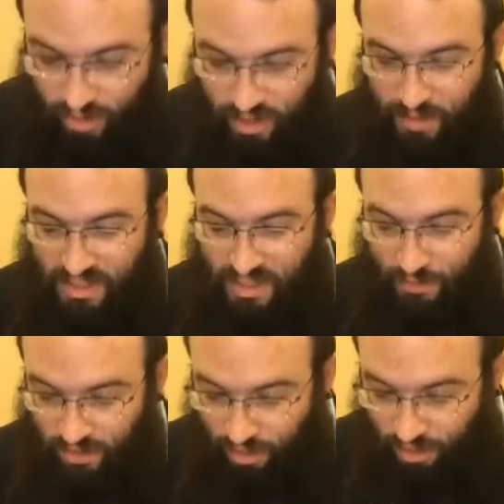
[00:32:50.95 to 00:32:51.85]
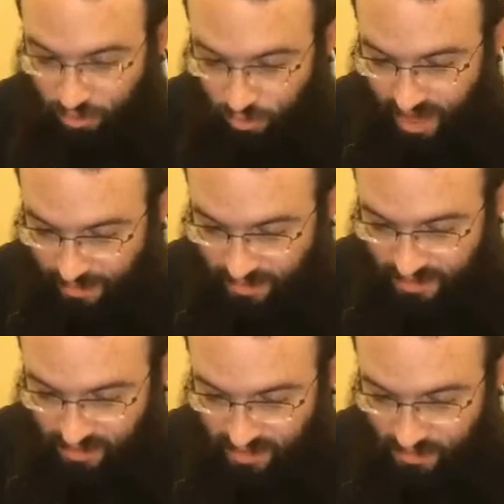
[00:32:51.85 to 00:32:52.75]
Thus, specifically through the
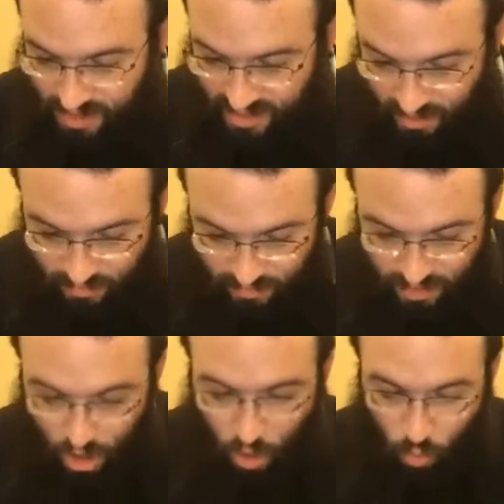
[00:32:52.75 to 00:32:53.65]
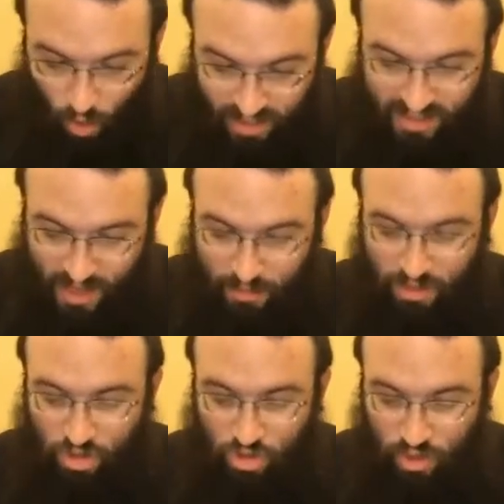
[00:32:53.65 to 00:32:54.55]
obstacles themselves, one is
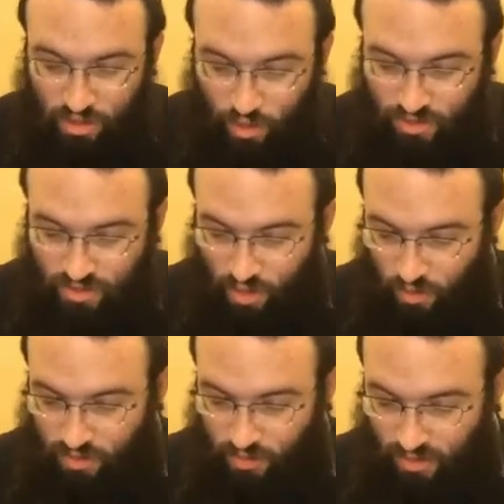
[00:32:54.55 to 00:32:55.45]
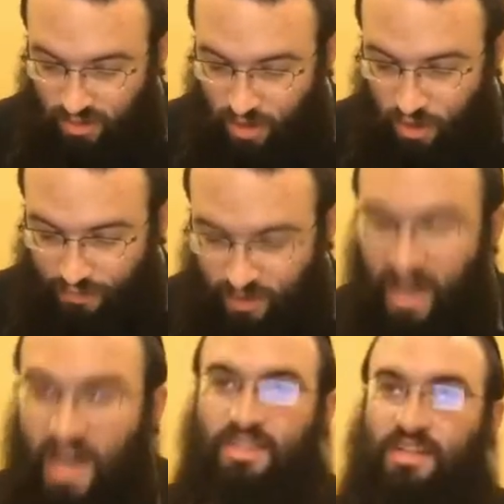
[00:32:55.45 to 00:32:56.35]
able to draw closer to the Holy One, for
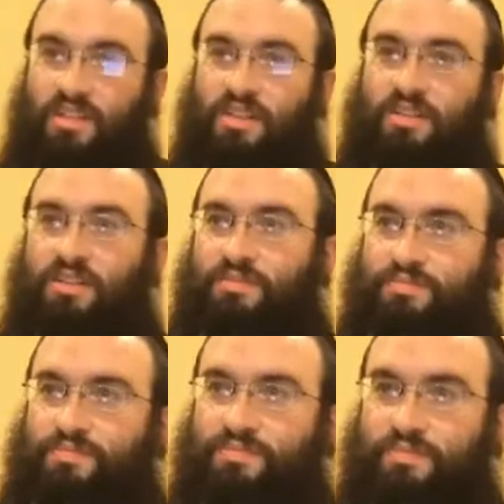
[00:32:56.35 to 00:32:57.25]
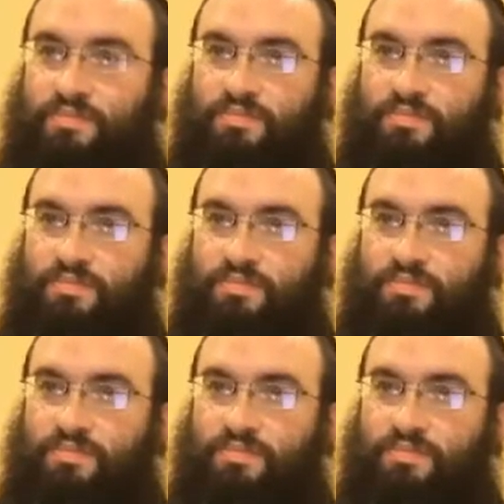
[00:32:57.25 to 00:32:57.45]
God is hidden in that.